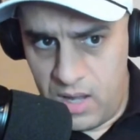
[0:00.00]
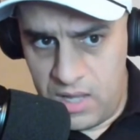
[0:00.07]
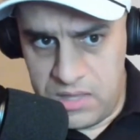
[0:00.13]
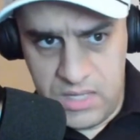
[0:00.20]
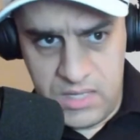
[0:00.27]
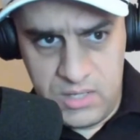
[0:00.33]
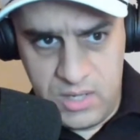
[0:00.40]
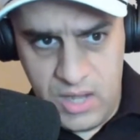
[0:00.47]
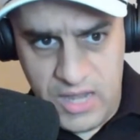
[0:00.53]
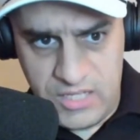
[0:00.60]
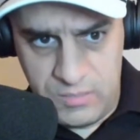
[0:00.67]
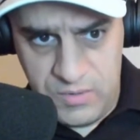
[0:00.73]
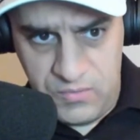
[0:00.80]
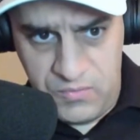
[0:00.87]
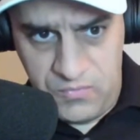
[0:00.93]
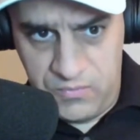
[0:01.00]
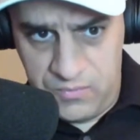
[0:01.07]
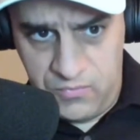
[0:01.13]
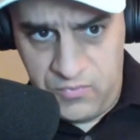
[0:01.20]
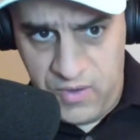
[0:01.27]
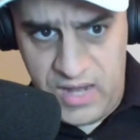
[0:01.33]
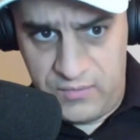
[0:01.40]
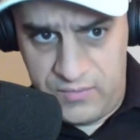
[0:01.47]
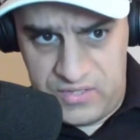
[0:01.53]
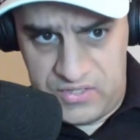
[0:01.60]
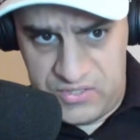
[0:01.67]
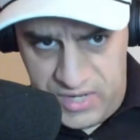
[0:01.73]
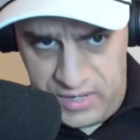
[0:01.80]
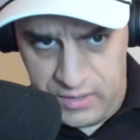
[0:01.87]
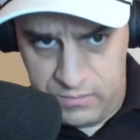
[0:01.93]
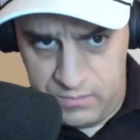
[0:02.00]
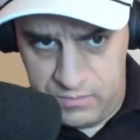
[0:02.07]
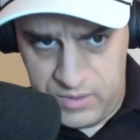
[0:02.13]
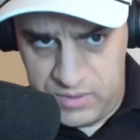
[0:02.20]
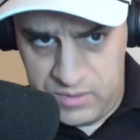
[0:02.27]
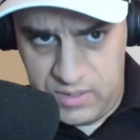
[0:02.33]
I think you guys would be fine if you set up